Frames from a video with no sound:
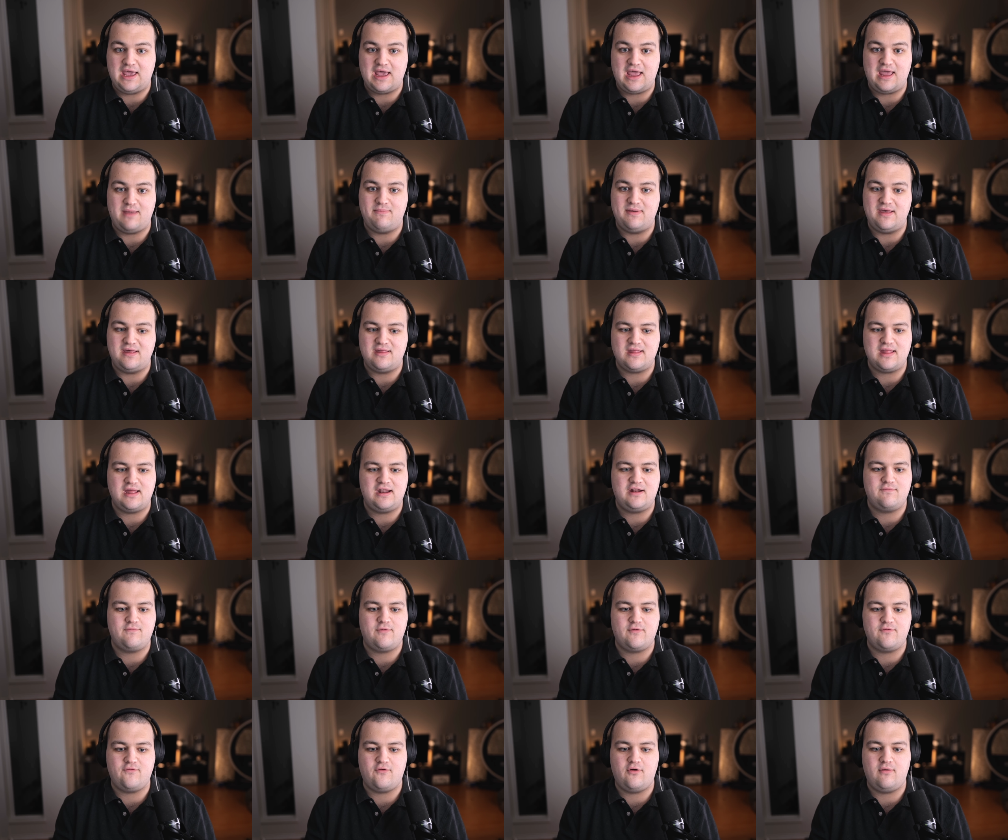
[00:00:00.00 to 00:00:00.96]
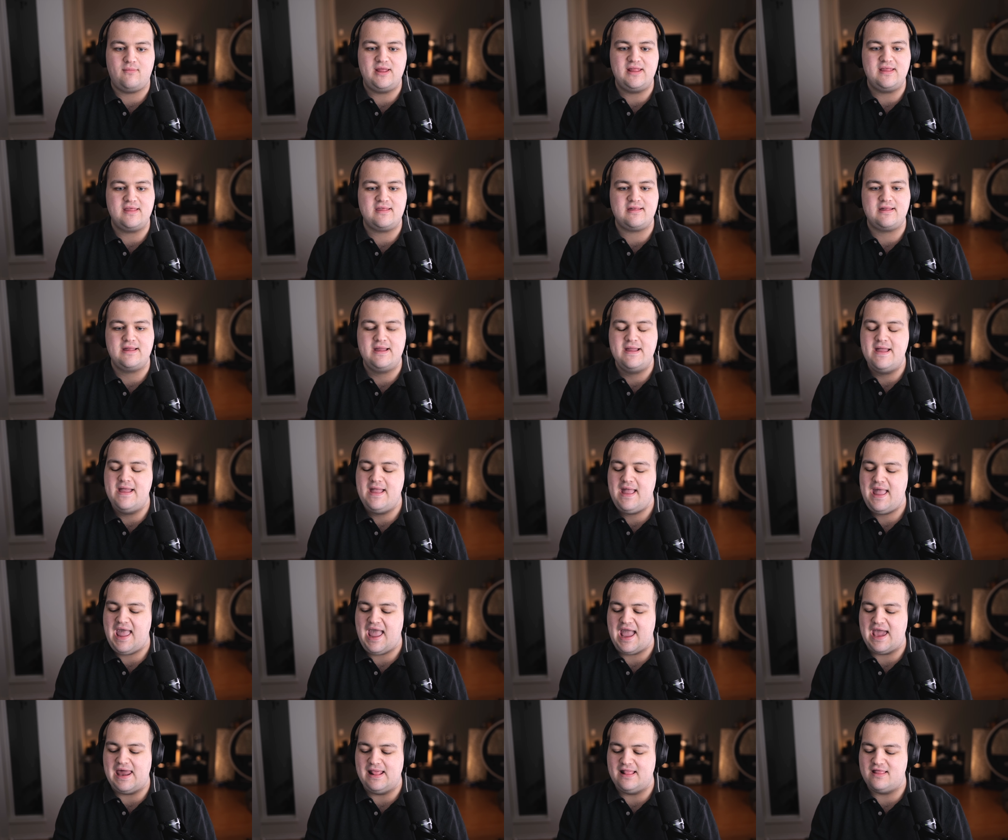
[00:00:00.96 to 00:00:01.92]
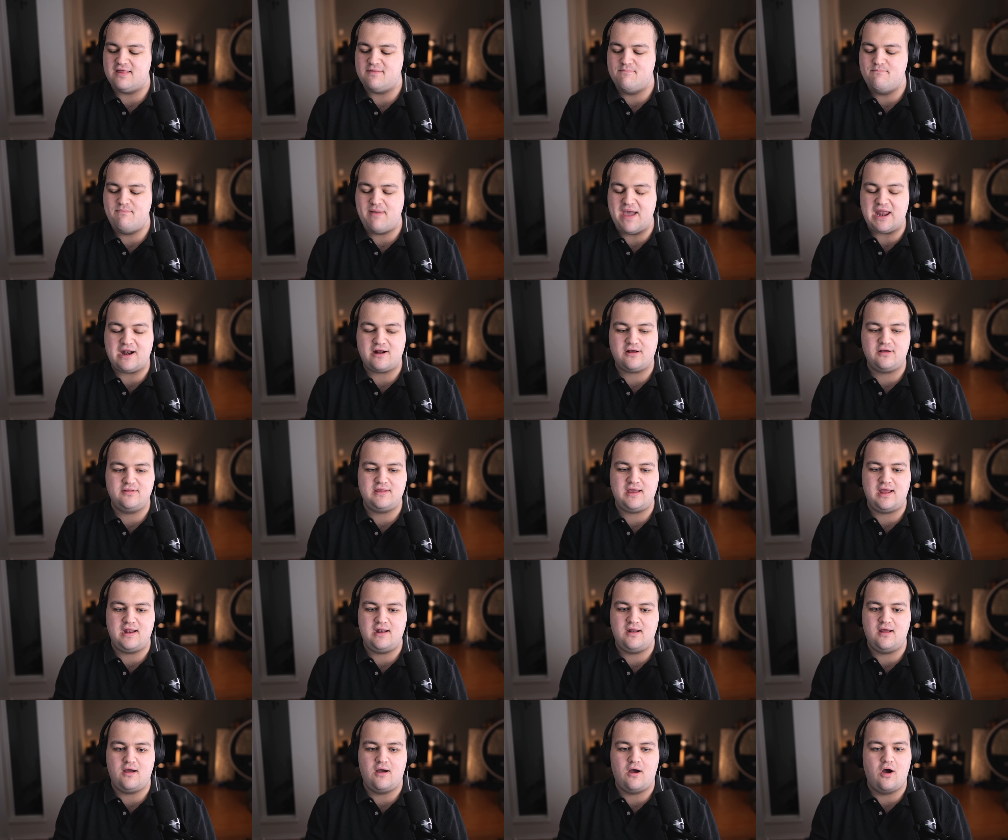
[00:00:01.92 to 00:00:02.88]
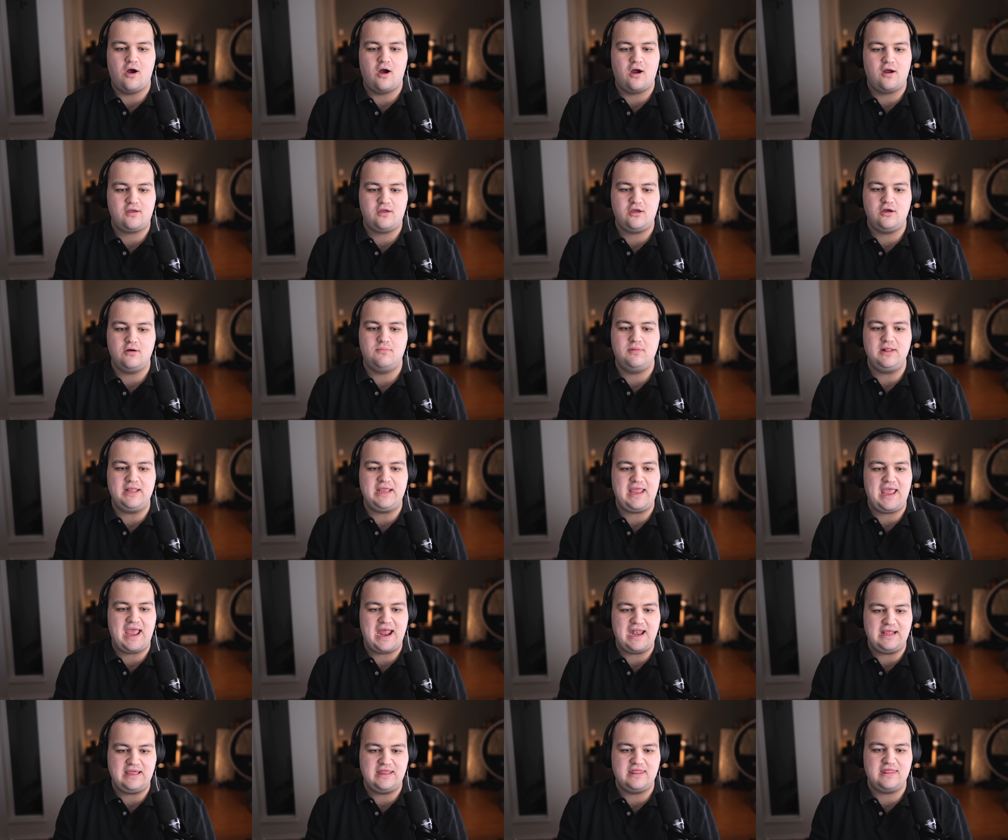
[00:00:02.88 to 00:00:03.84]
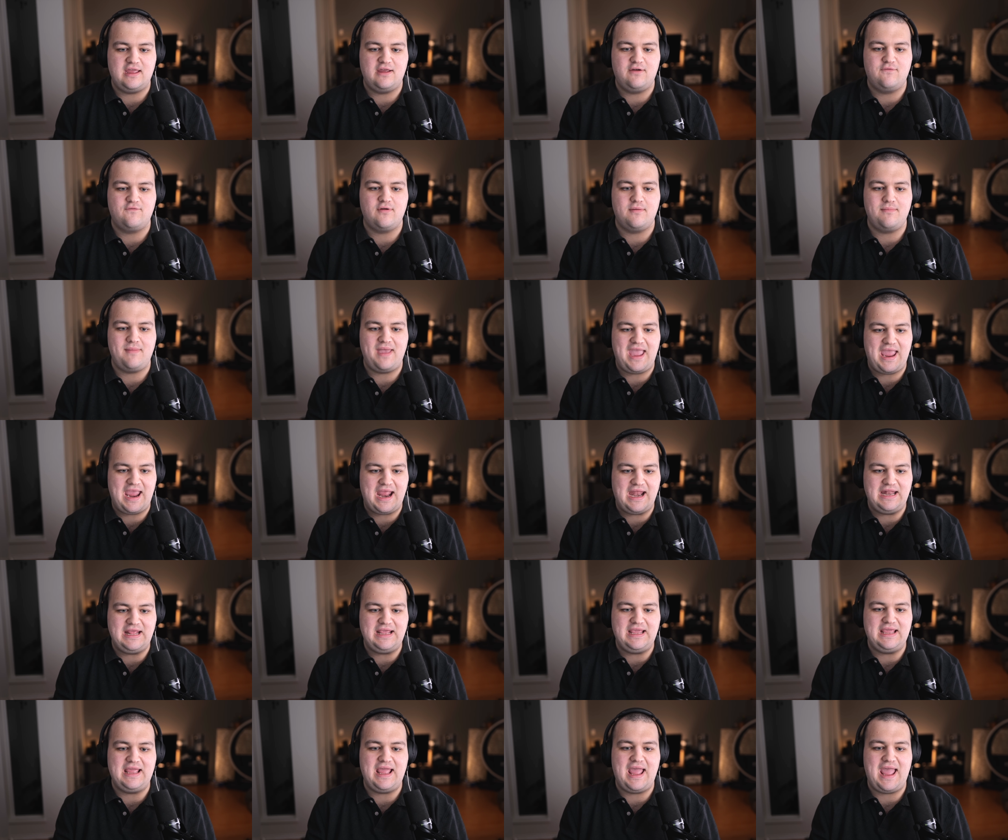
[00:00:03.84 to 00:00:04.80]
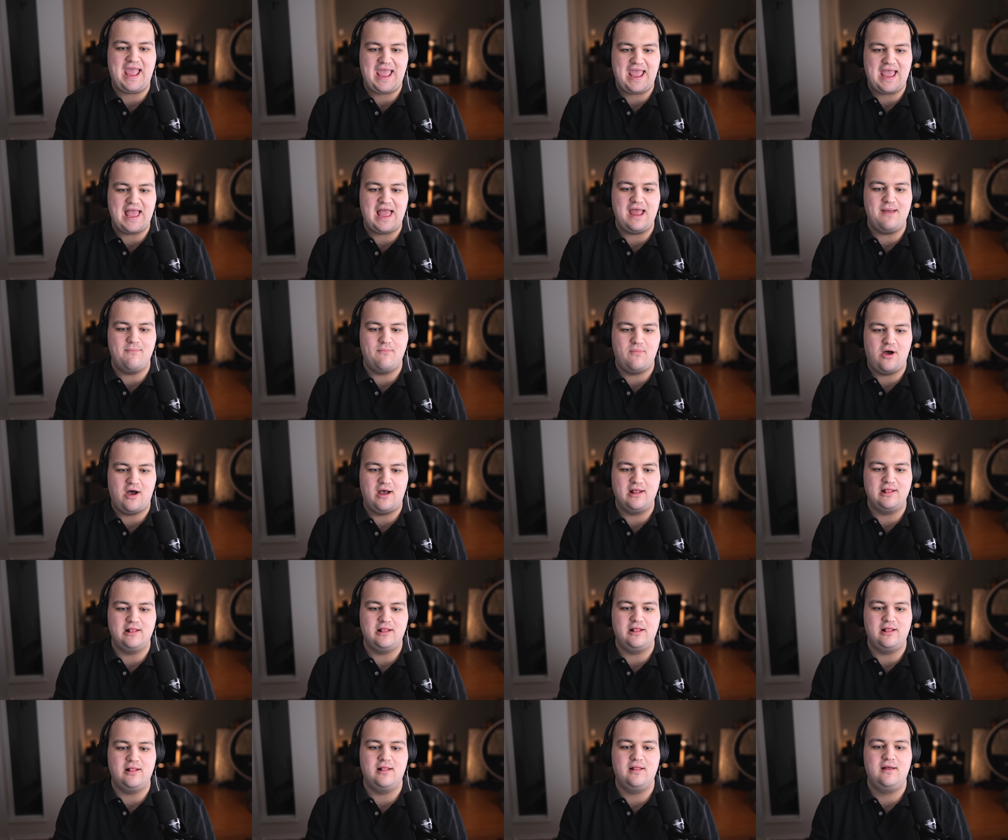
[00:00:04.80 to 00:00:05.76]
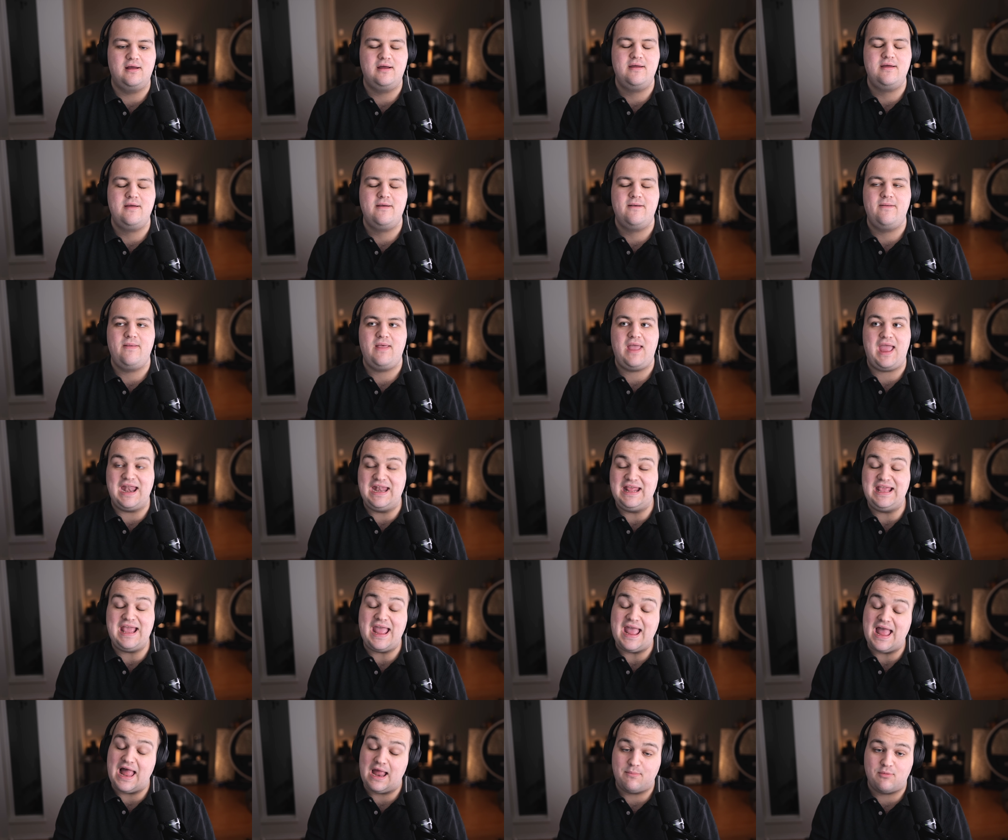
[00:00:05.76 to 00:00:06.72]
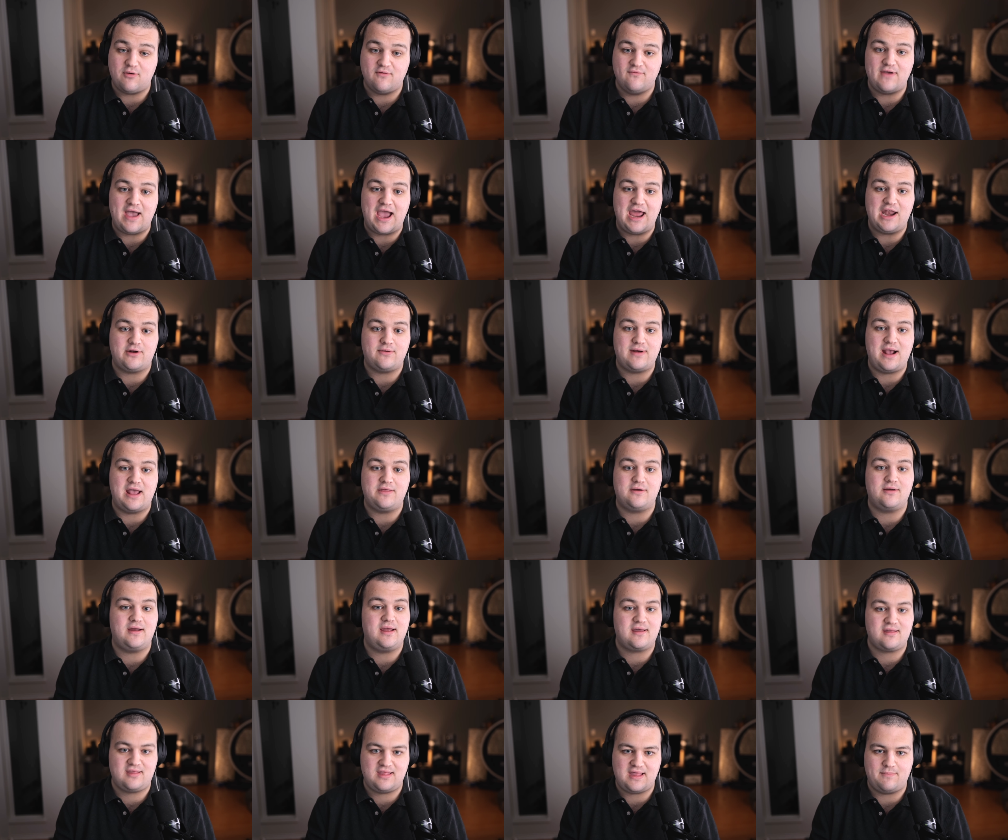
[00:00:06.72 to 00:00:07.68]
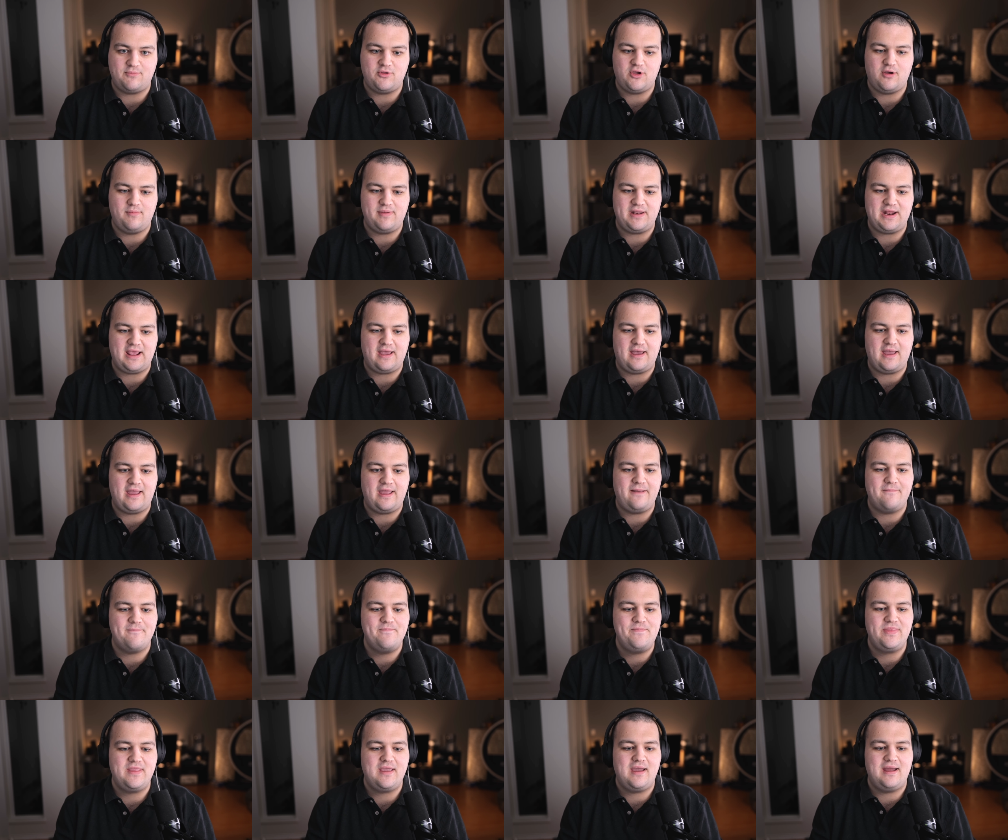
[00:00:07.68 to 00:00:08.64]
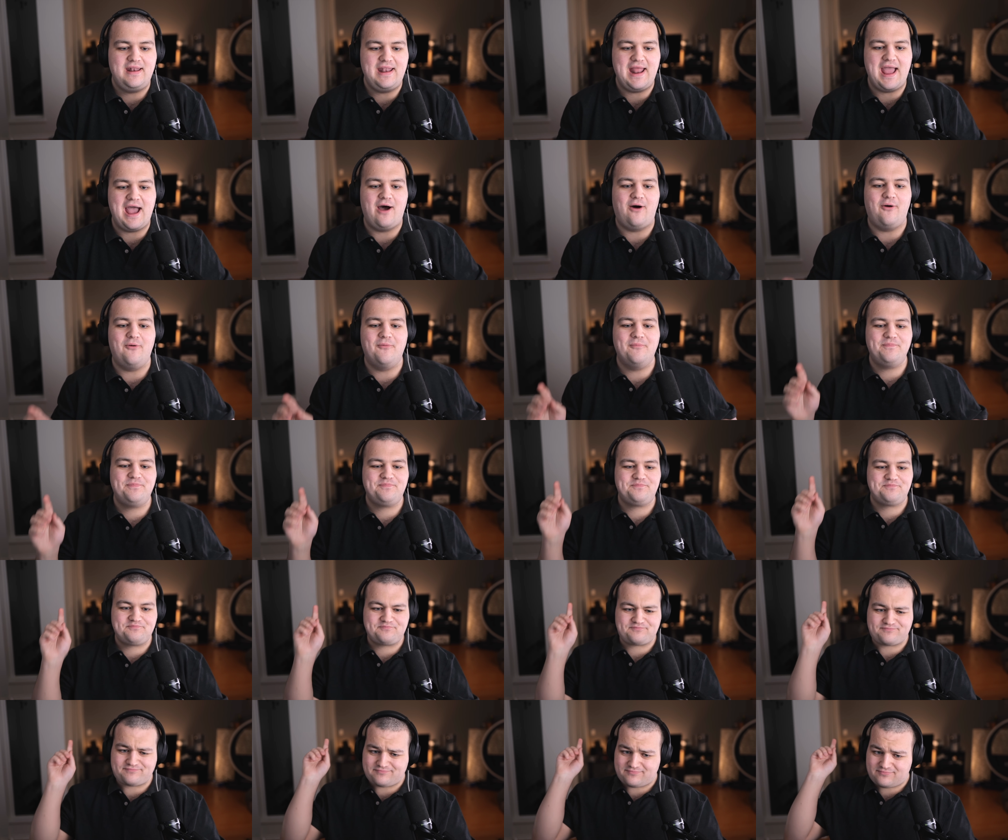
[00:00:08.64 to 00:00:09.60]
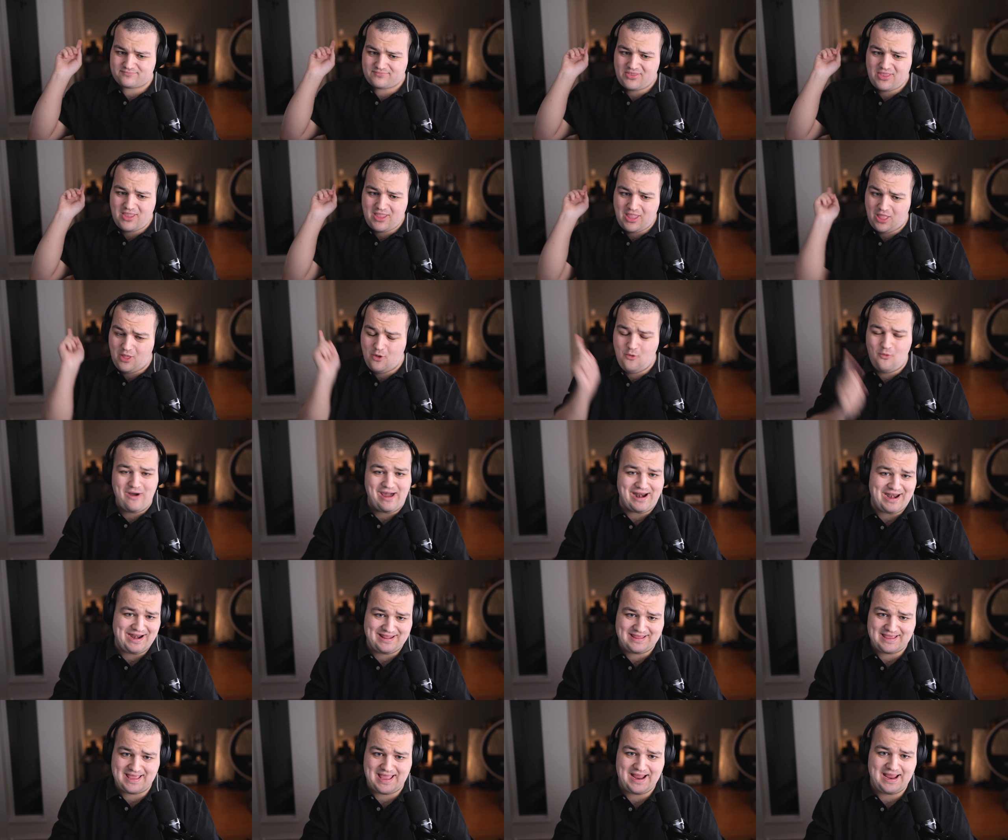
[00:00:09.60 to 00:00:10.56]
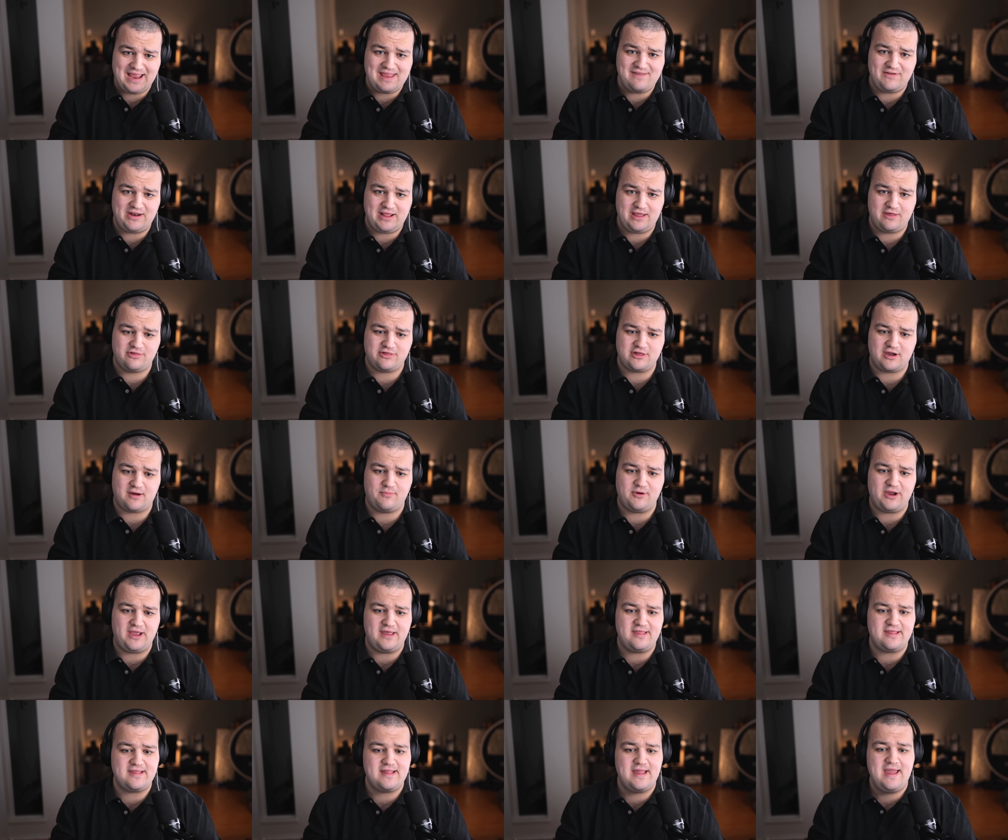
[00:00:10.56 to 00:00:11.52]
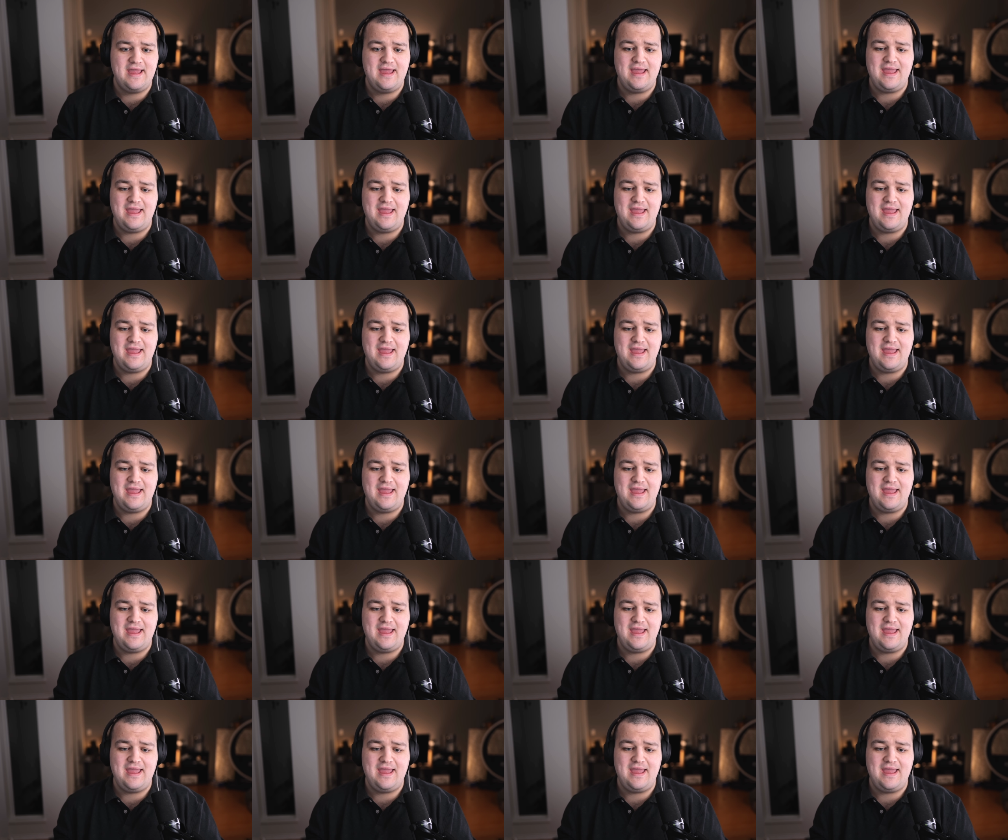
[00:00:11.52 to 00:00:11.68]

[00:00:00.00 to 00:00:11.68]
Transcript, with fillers: high baseline of performance, and it's better than arguably anything from any AI model, any AI provider rather, except OpenAI. Now, why did it tank NVIDIA's share price?